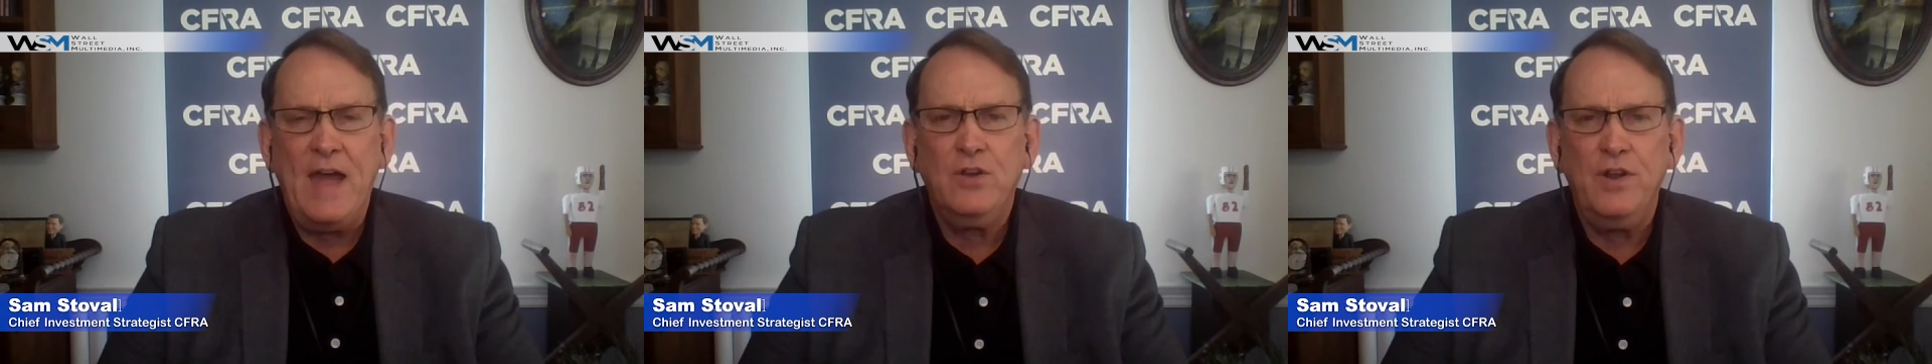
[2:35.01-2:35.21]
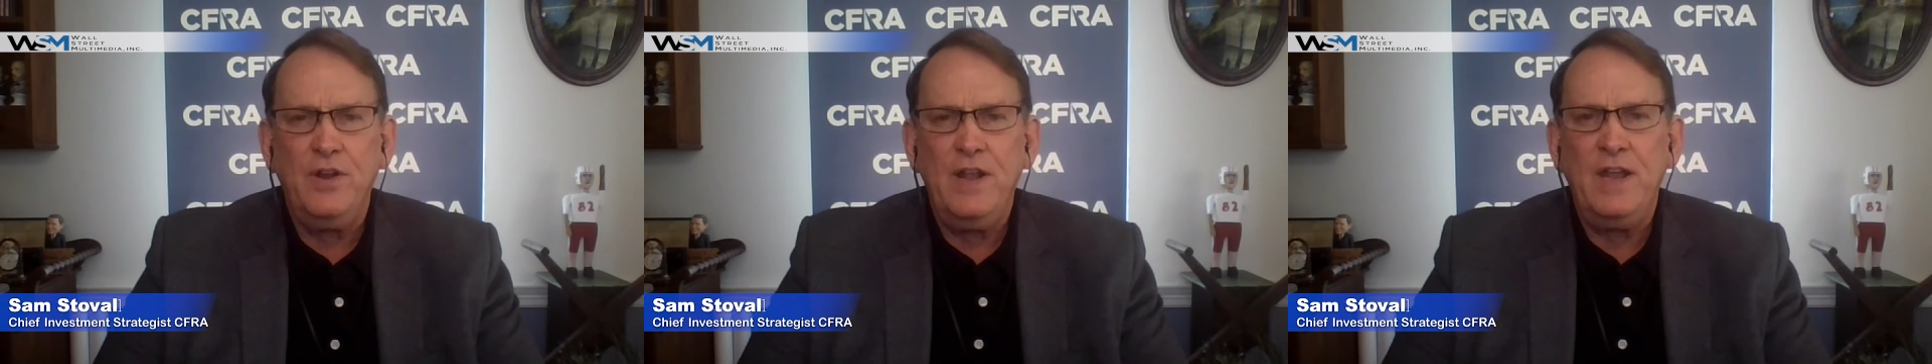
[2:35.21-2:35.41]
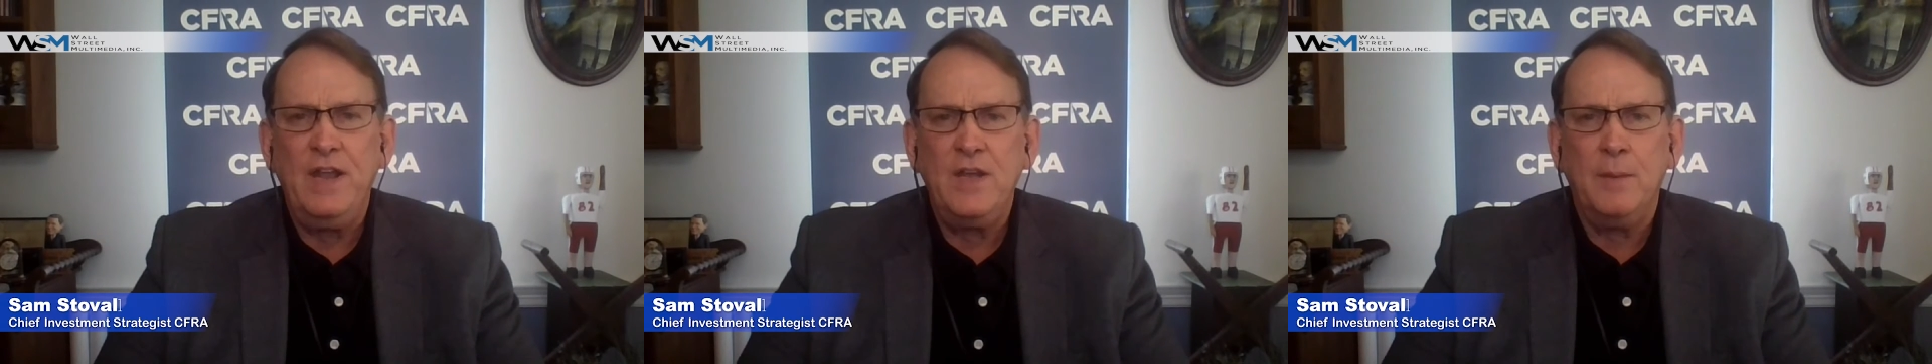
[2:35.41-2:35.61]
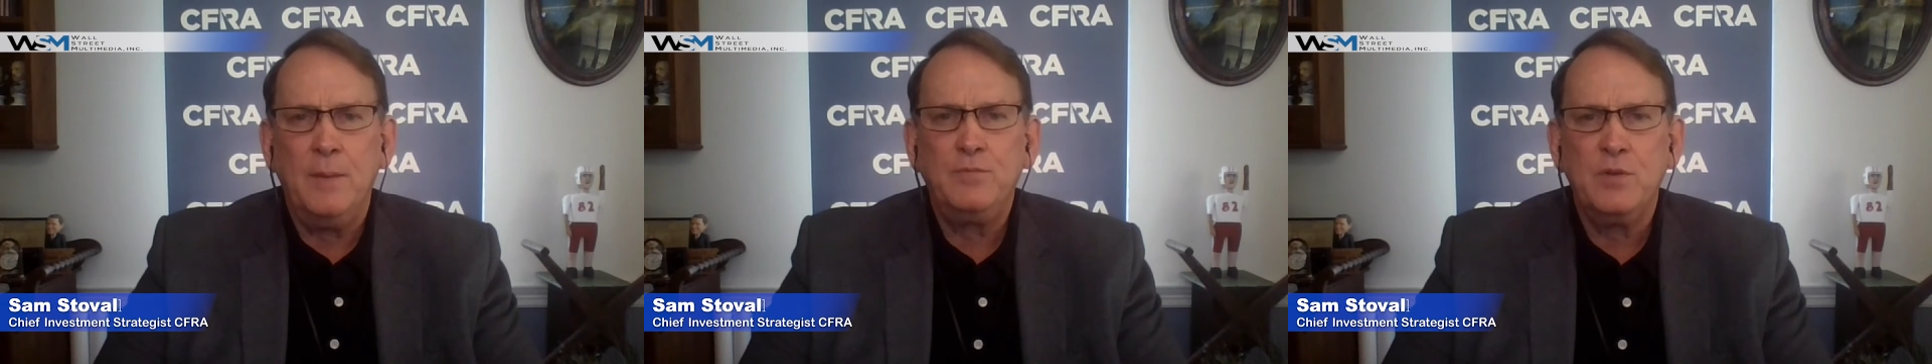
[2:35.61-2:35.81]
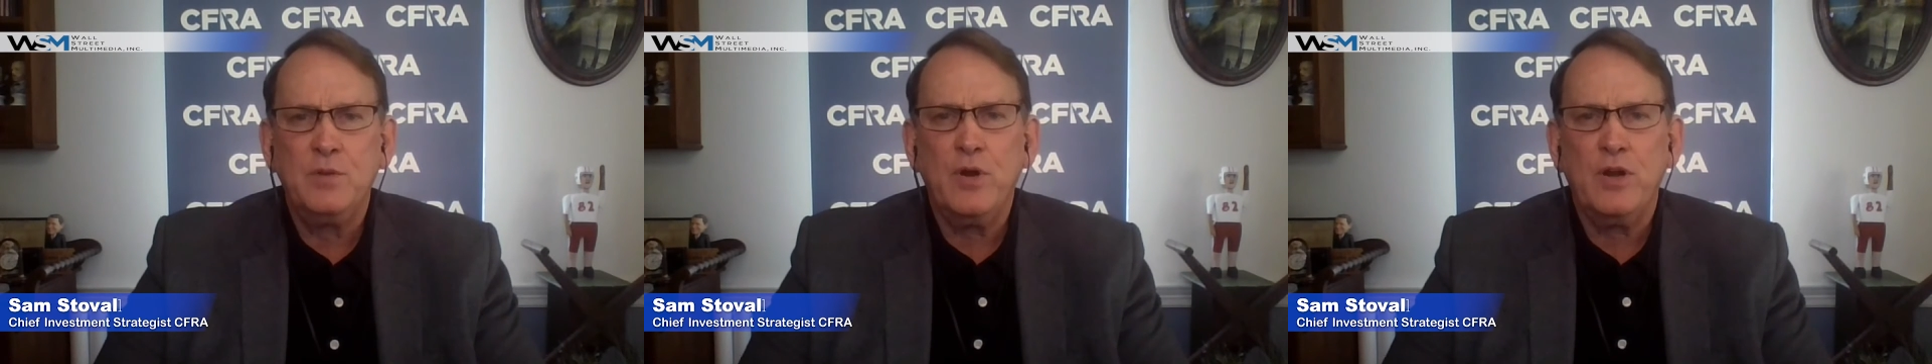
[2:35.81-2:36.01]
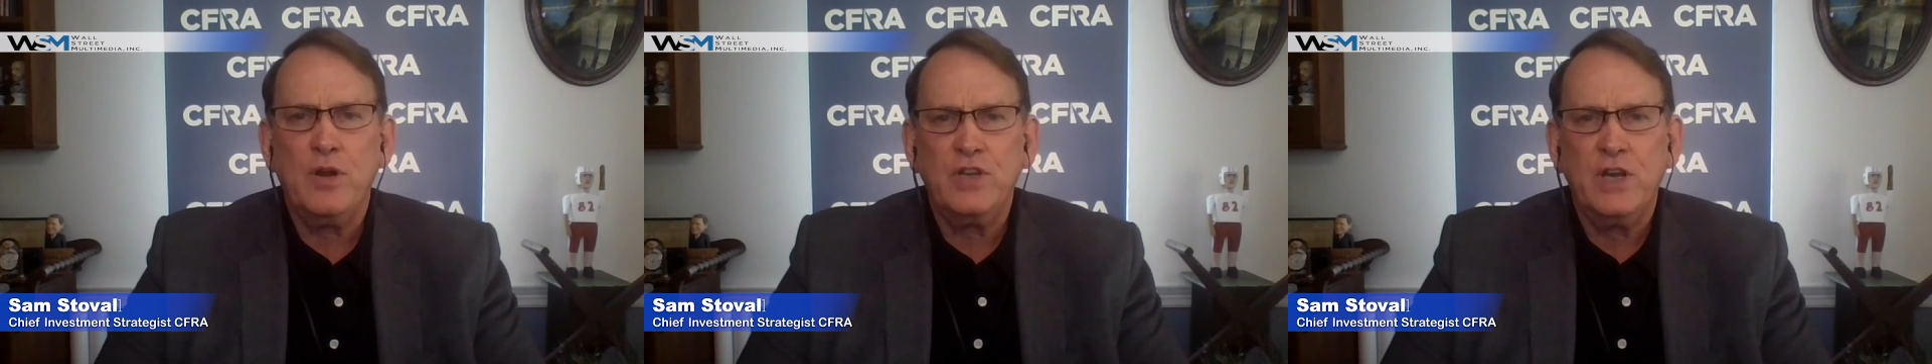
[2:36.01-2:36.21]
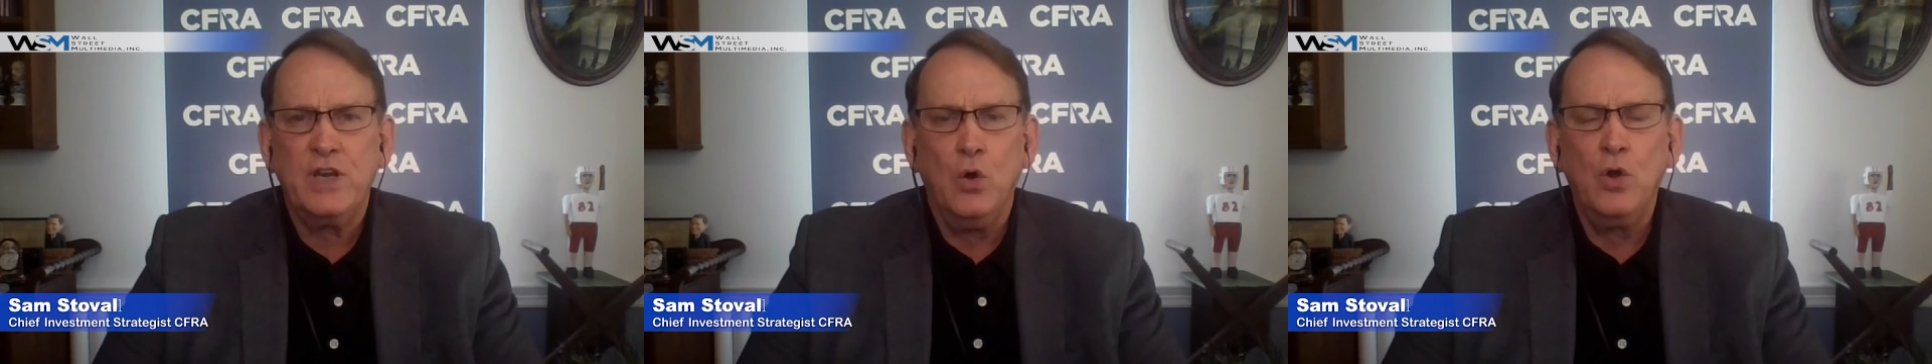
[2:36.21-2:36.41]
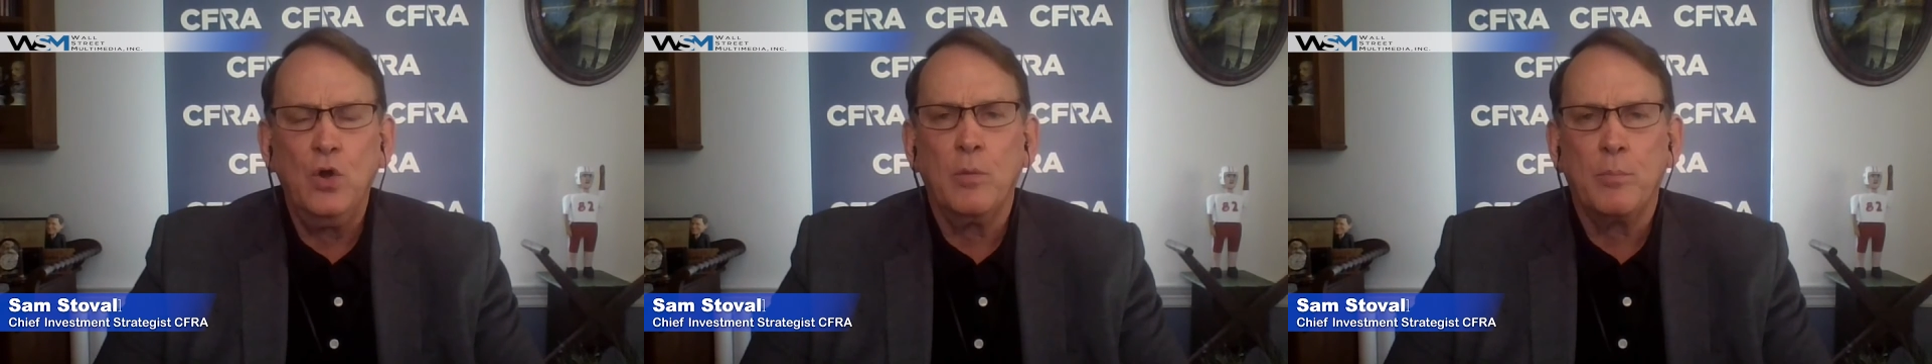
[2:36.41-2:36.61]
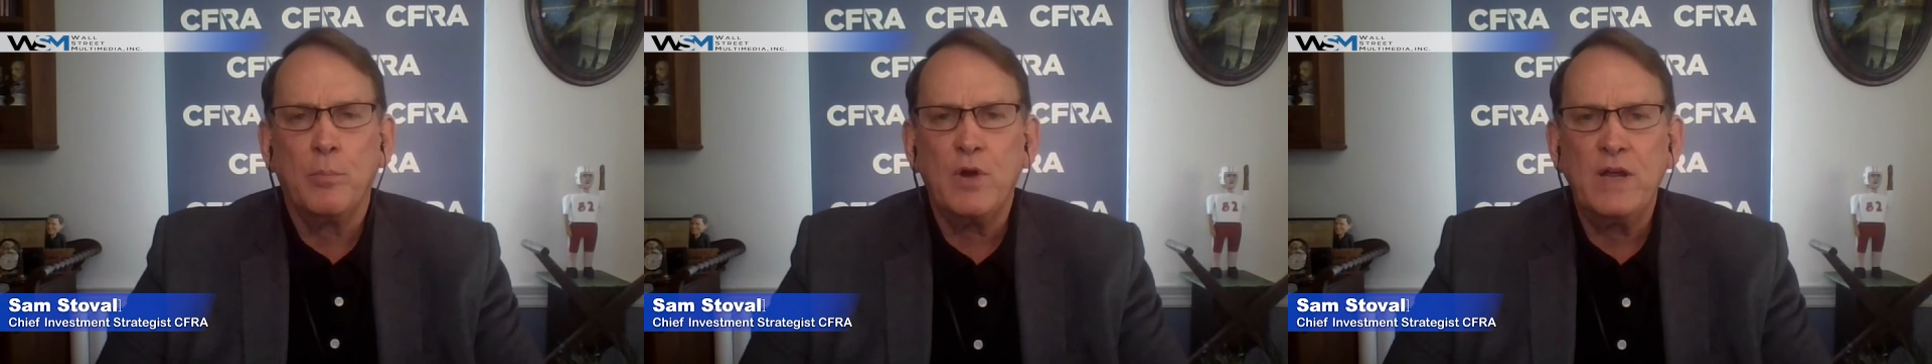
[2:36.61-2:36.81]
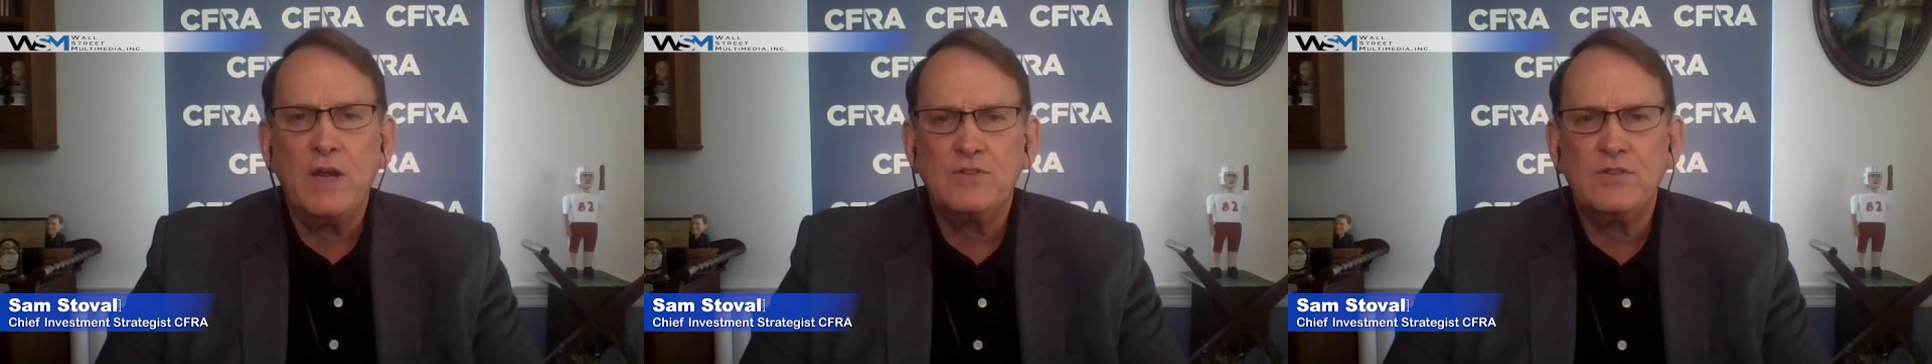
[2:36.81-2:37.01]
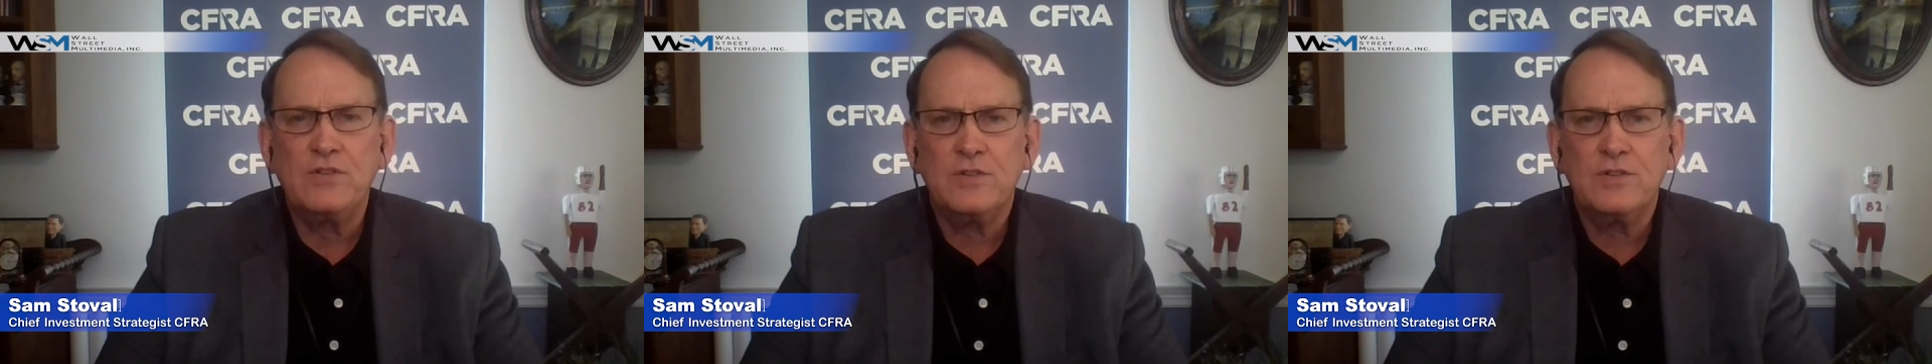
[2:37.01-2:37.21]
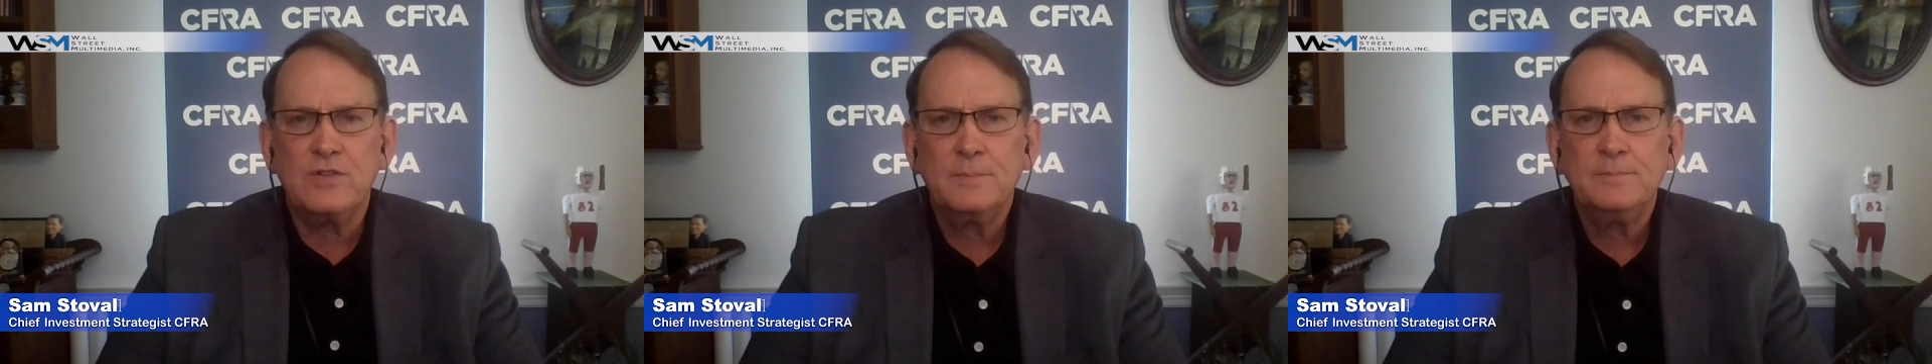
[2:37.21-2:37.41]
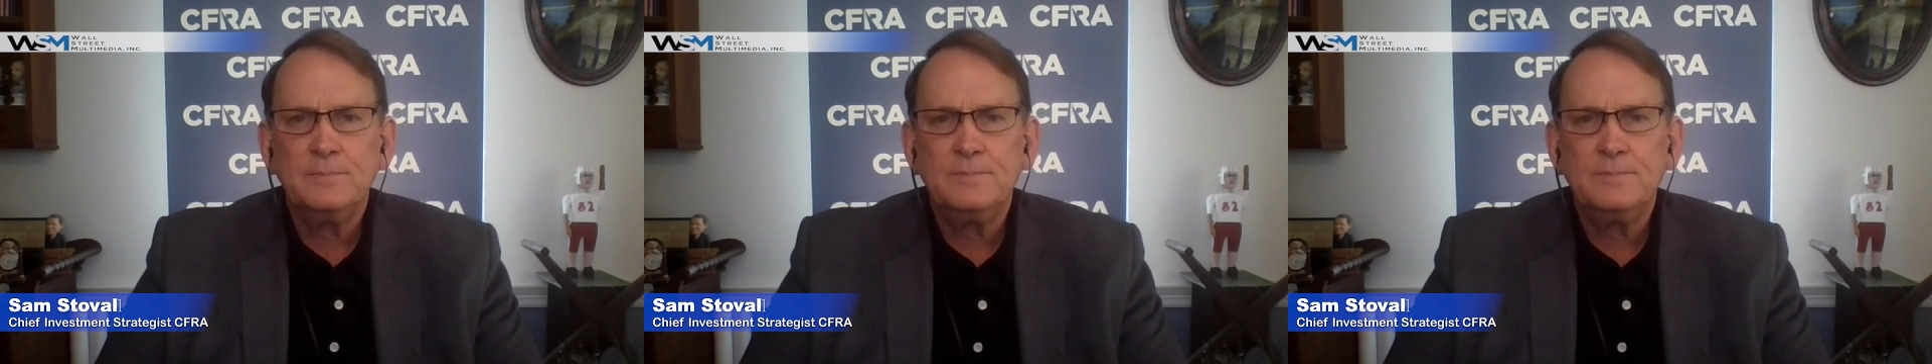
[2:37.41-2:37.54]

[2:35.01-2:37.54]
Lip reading: that could end up depressing oil prices.